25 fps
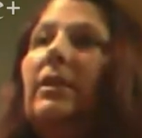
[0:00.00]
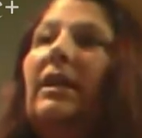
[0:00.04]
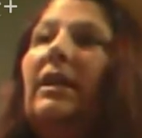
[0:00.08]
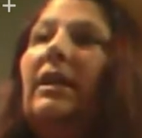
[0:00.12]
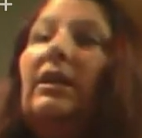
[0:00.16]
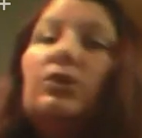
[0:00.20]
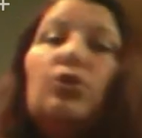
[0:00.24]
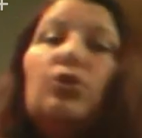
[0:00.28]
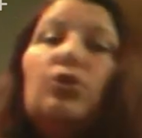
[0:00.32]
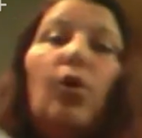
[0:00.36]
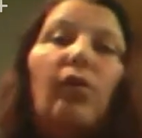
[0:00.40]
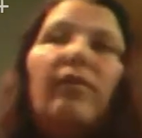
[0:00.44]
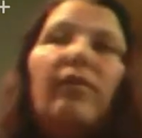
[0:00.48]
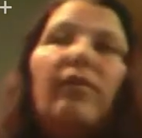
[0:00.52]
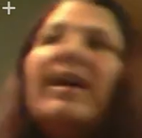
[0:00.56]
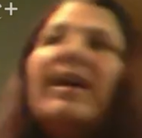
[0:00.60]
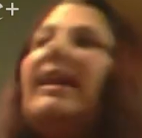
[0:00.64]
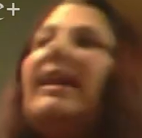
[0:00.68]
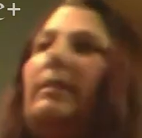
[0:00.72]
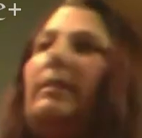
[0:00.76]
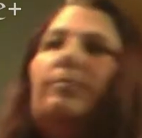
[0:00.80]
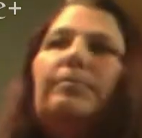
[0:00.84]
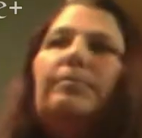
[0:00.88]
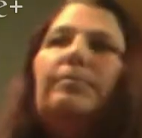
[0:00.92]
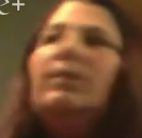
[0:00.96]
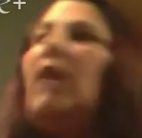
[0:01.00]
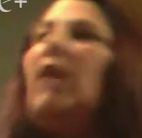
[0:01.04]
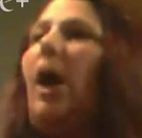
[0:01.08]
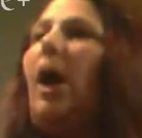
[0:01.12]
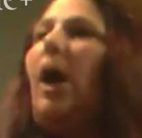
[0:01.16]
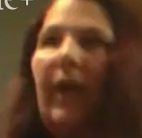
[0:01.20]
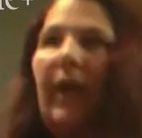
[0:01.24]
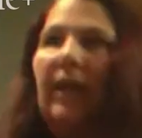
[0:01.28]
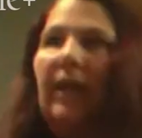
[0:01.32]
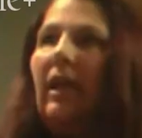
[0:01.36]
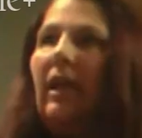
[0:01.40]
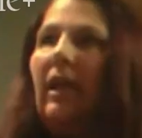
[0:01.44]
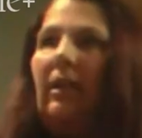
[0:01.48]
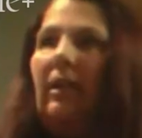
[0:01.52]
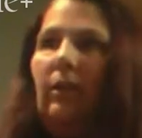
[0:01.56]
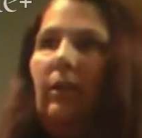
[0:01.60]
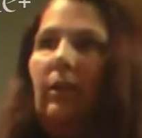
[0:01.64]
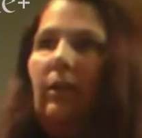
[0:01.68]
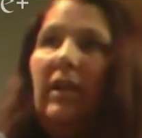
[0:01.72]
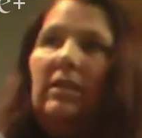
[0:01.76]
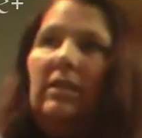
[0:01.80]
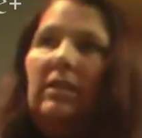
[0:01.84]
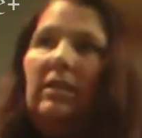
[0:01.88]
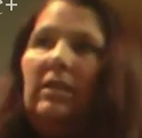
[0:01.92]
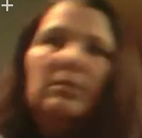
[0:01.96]
It's already blowing like the
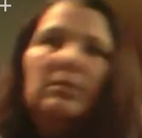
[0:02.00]
wind,